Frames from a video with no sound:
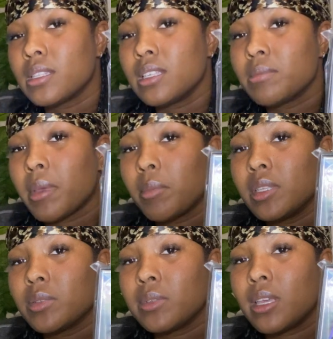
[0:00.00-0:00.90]
These might be
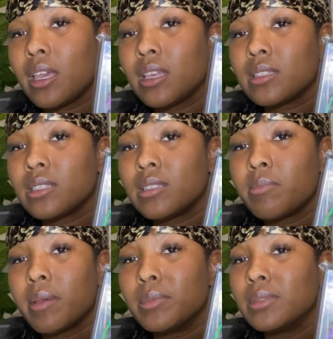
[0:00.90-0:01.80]
28 because
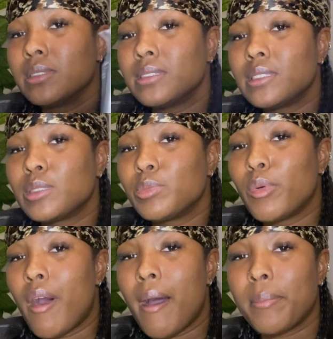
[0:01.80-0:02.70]
these
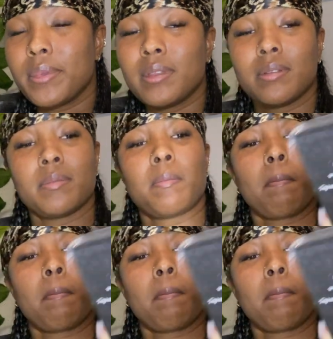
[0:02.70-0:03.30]
are.